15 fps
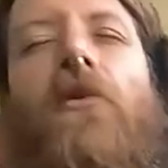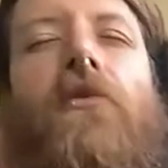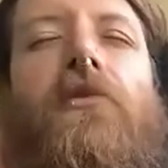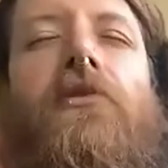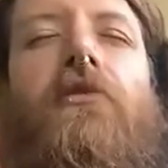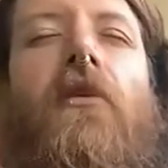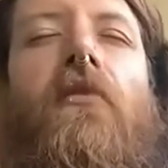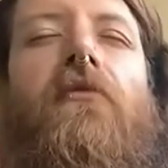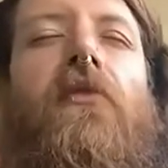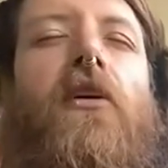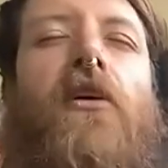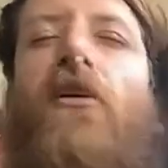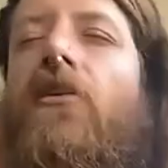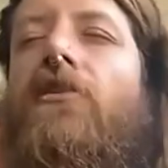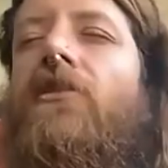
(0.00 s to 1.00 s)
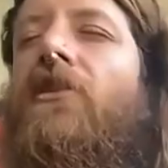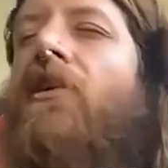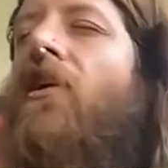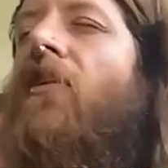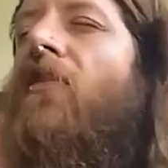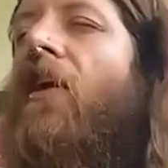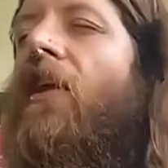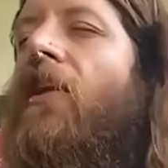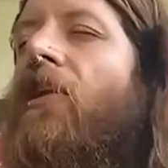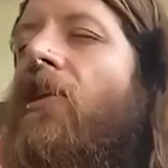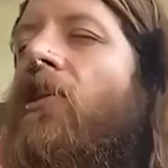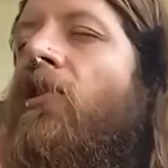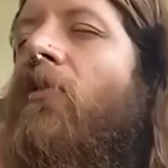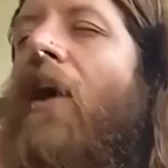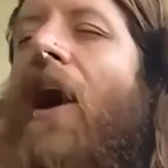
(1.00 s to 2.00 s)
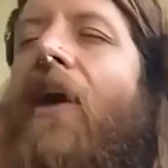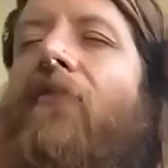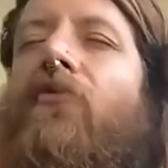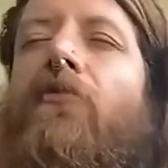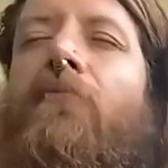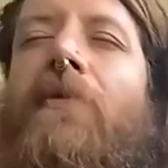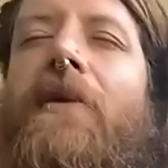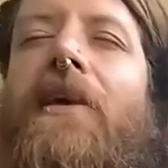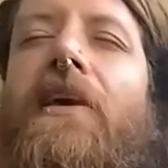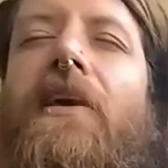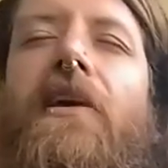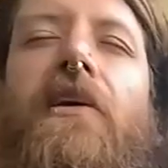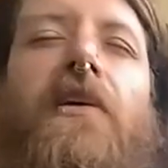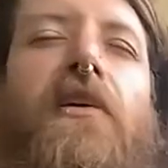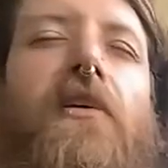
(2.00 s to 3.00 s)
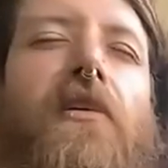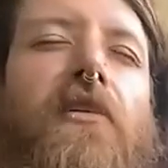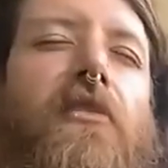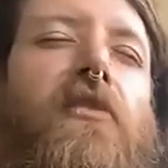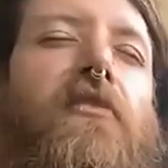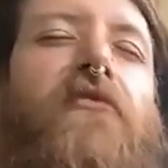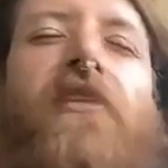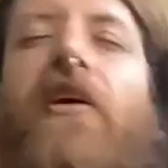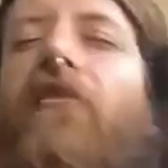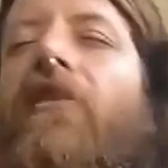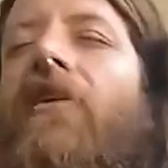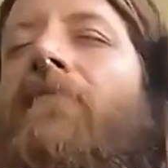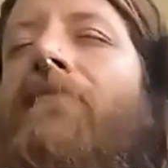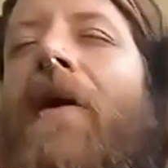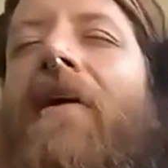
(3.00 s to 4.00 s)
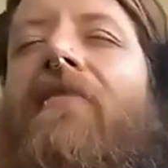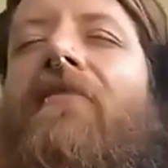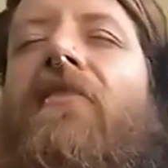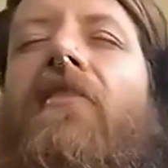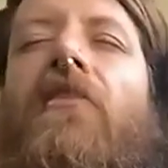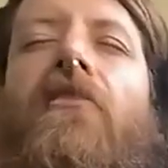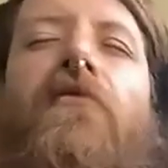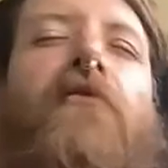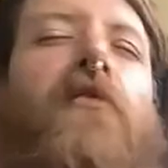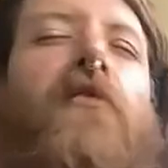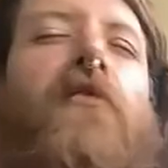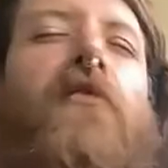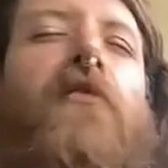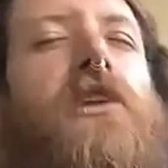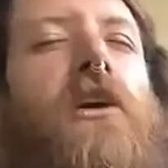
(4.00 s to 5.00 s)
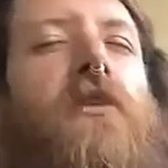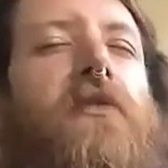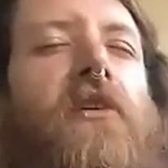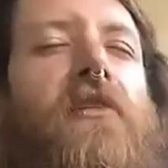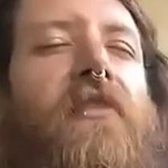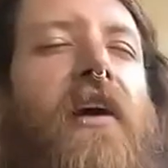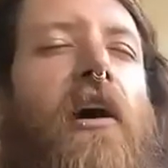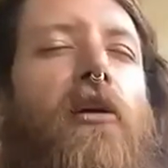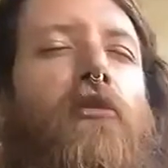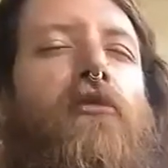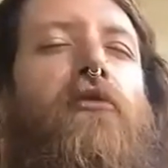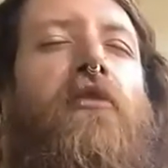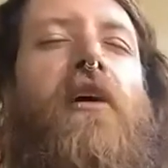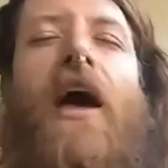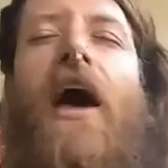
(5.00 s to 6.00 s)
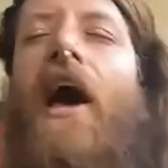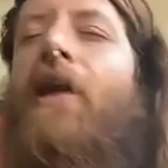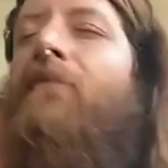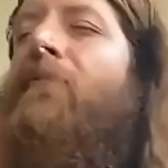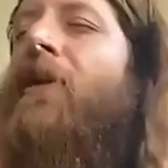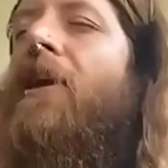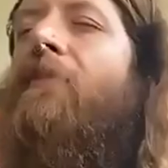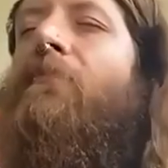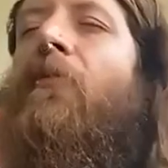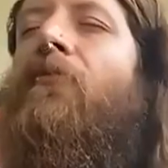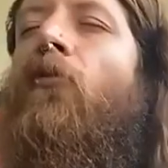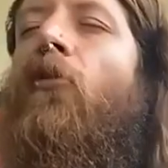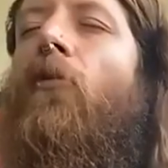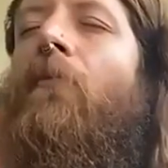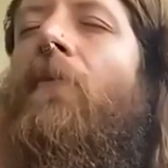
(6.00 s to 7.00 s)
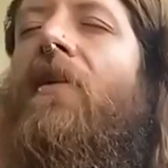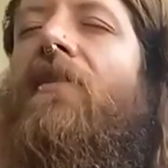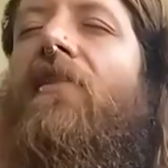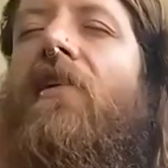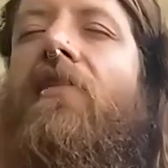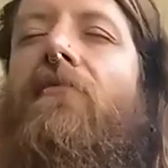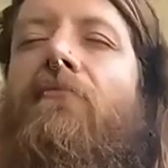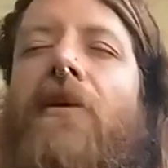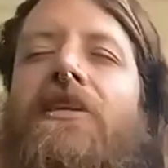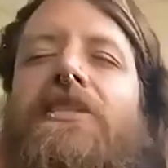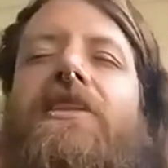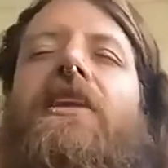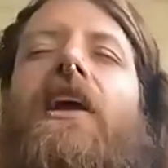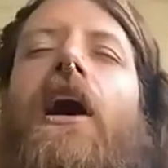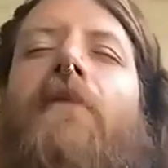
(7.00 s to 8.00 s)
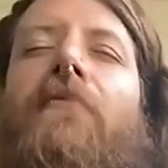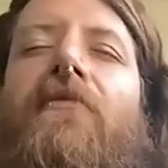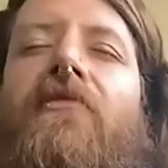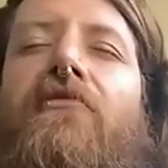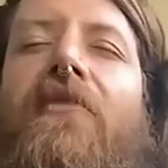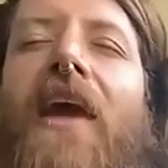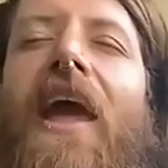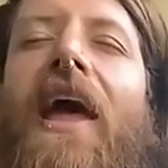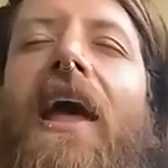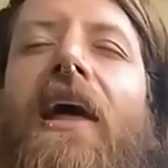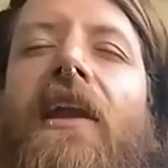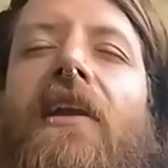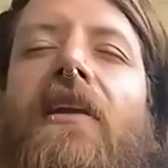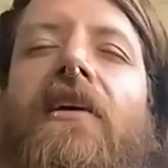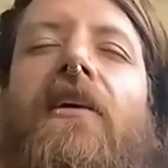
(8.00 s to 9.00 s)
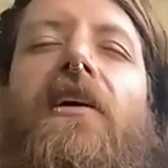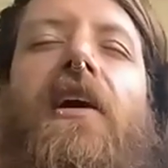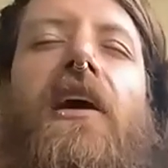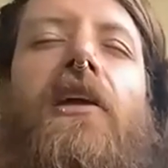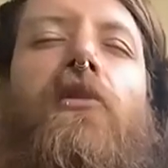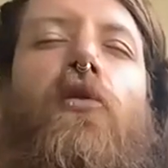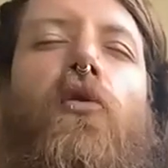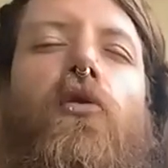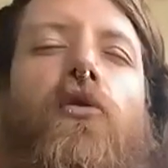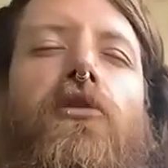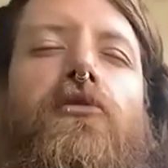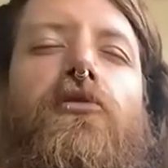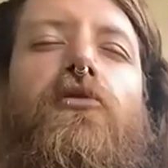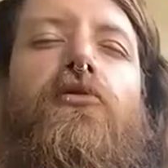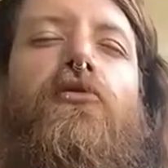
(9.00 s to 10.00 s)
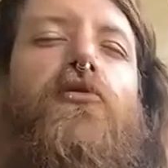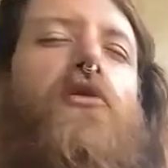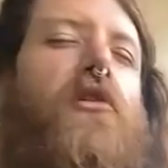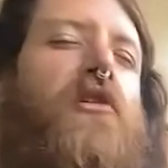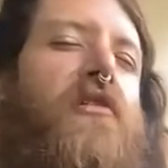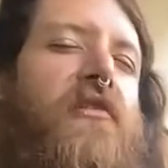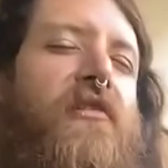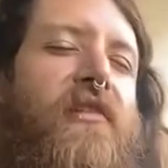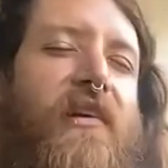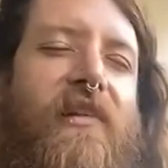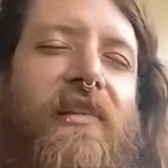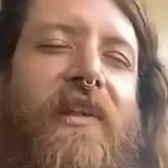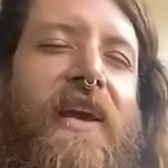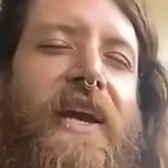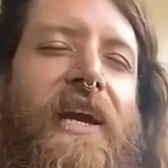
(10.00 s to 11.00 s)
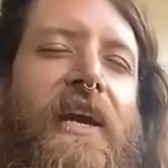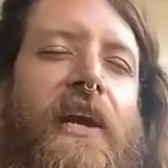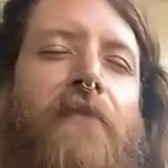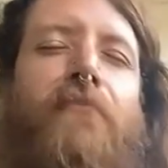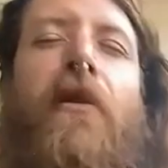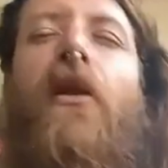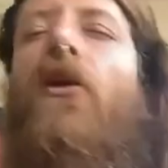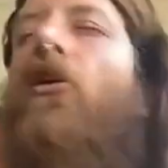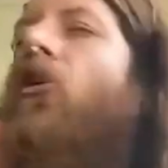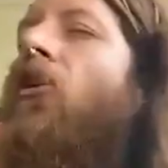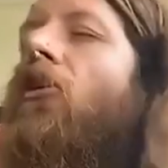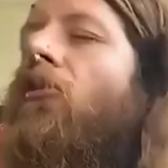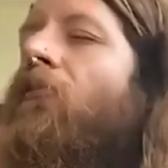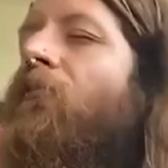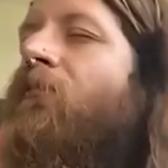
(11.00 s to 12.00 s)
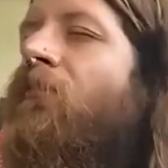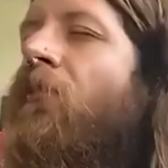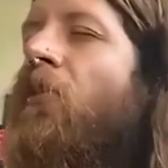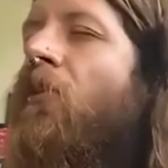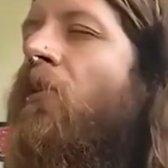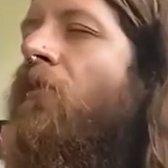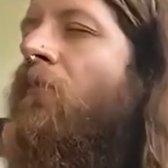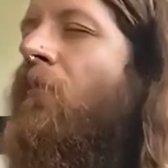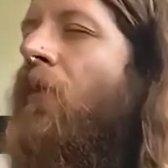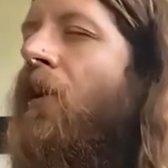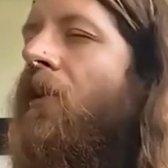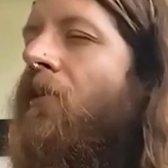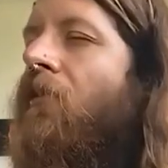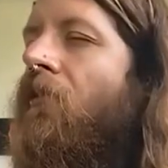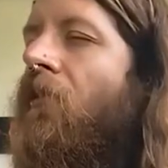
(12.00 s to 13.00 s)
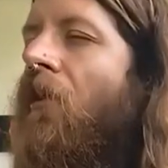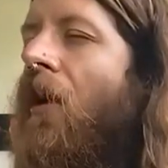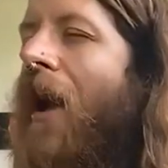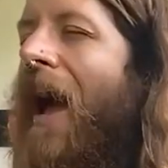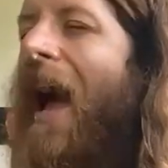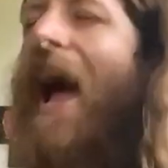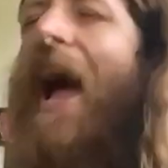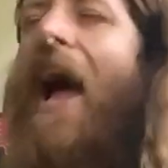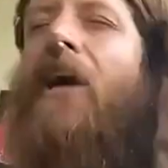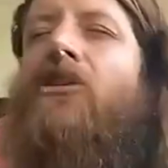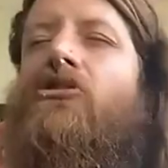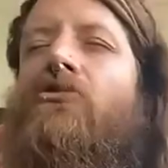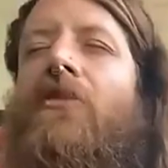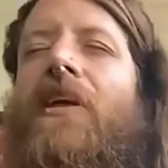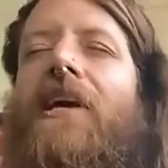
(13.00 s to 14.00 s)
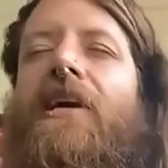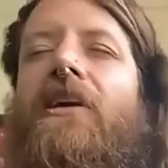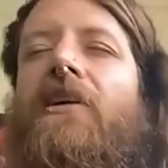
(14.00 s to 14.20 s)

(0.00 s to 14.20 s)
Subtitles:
you have learned that you have to be the very best version of yourself at peak performance as much of the time as you can in order to succeed and belong. But actually,